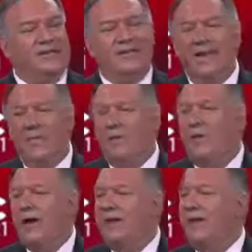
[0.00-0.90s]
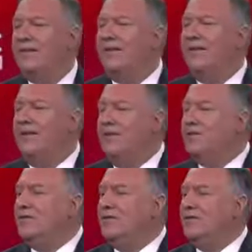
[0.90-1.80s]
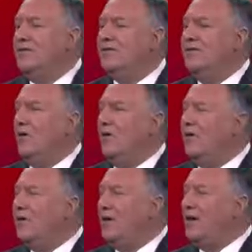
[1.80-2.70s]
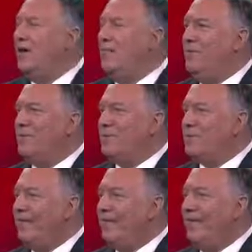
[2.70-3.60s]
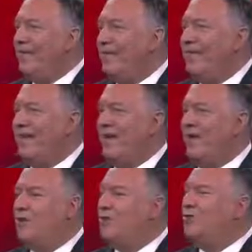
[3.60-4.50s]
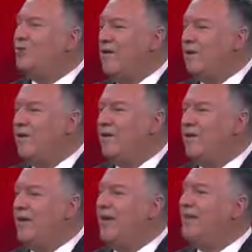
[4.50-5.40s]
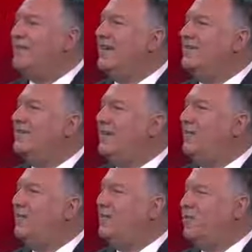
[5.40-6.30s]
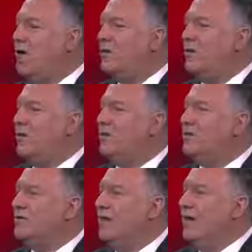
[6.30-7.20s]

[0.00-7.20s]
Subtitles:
in Democrat-led inner cities aren't in front of computers like they think they are. They're struggling to figure out how to stay safe from drug lords